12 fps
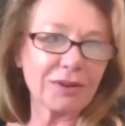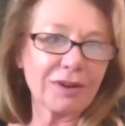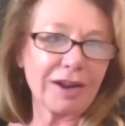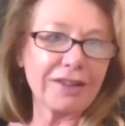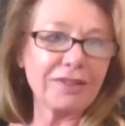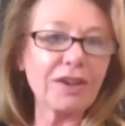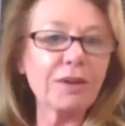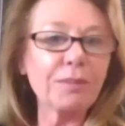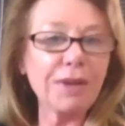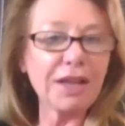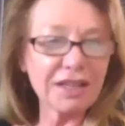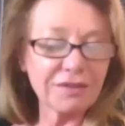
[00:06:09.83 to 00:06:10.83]
I think
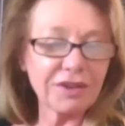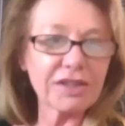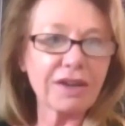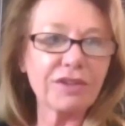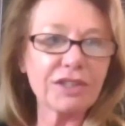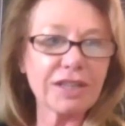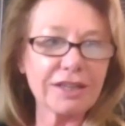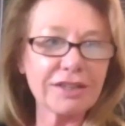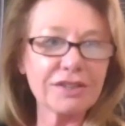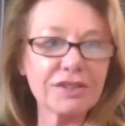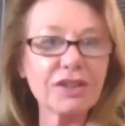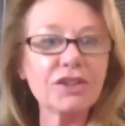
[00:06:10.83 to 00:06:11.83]
many of us have a
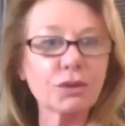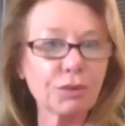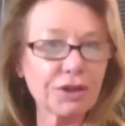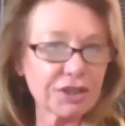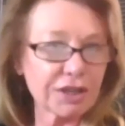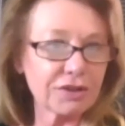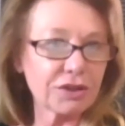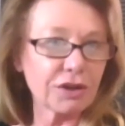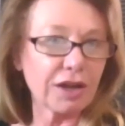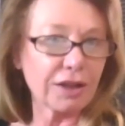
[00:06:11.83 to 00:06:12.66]
tendency to reach out to